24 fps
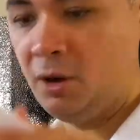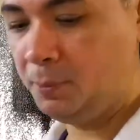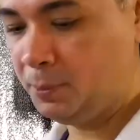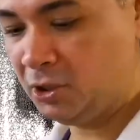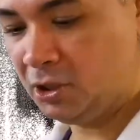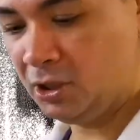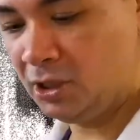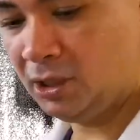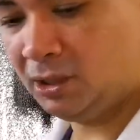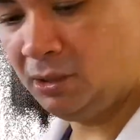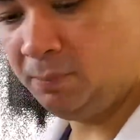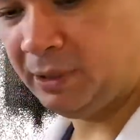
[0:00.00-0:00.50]

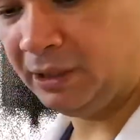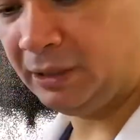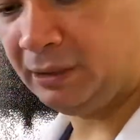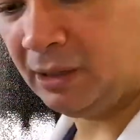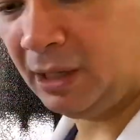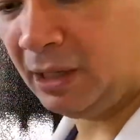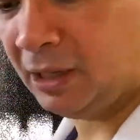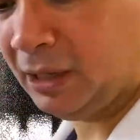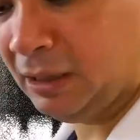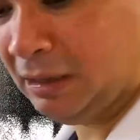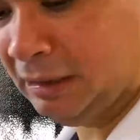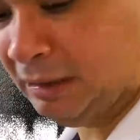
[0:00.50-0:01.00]
optional, but
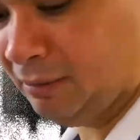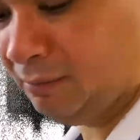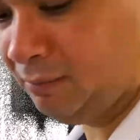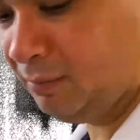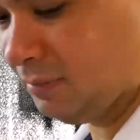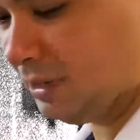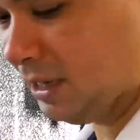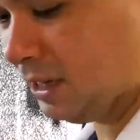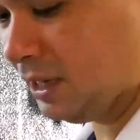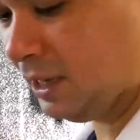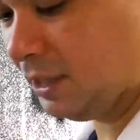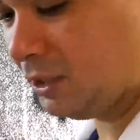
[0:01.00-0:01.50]
I
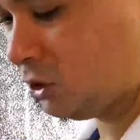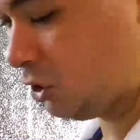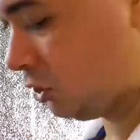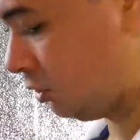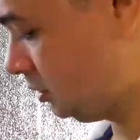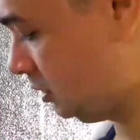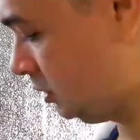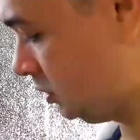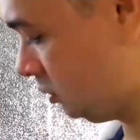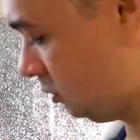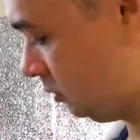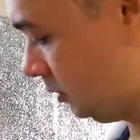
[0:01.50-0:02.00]
like
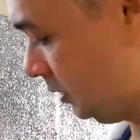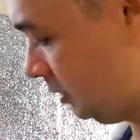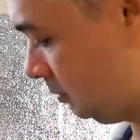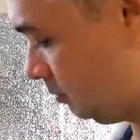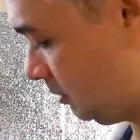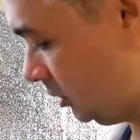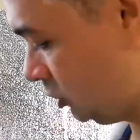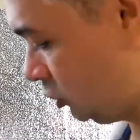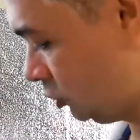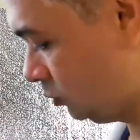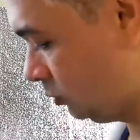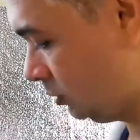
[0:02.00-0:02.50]
chorizo in
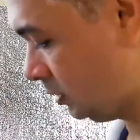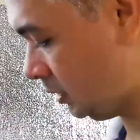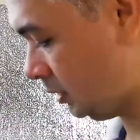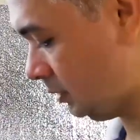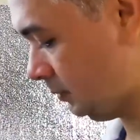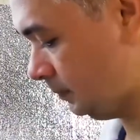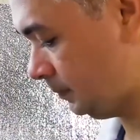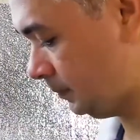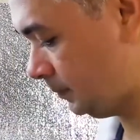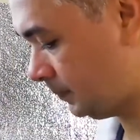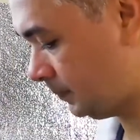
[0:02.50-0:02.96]
my shuka.